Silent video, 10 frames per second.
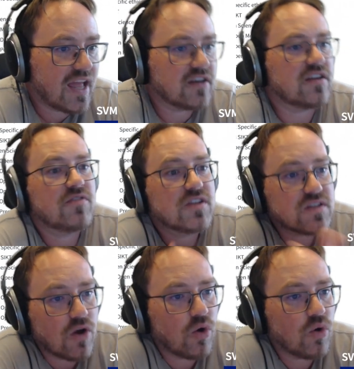And if
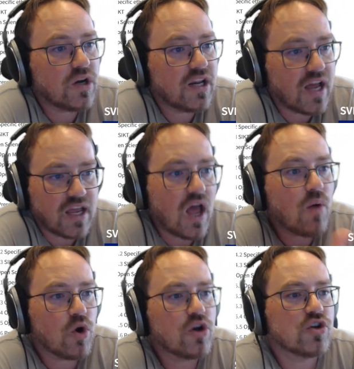it's only like, I
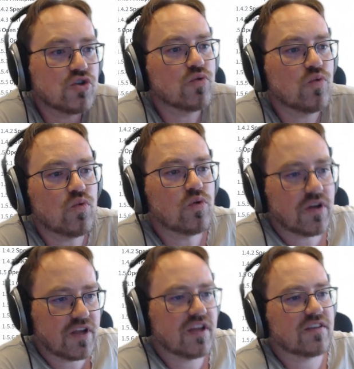want to do
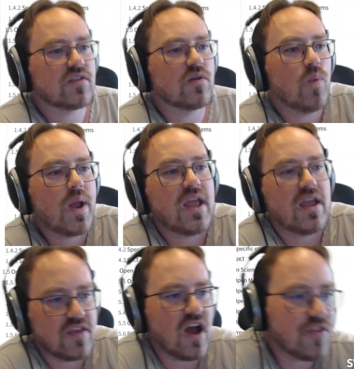it the
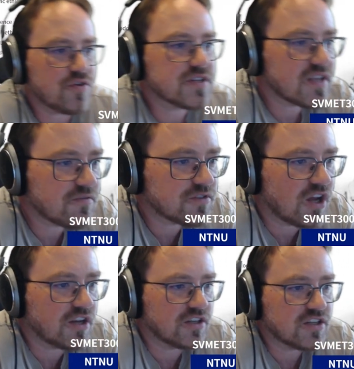way the others have
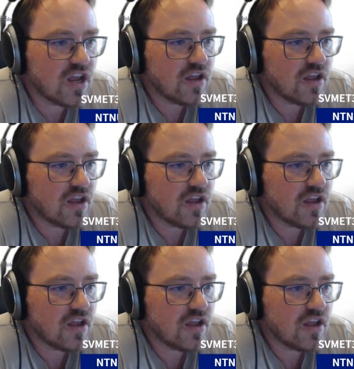done it,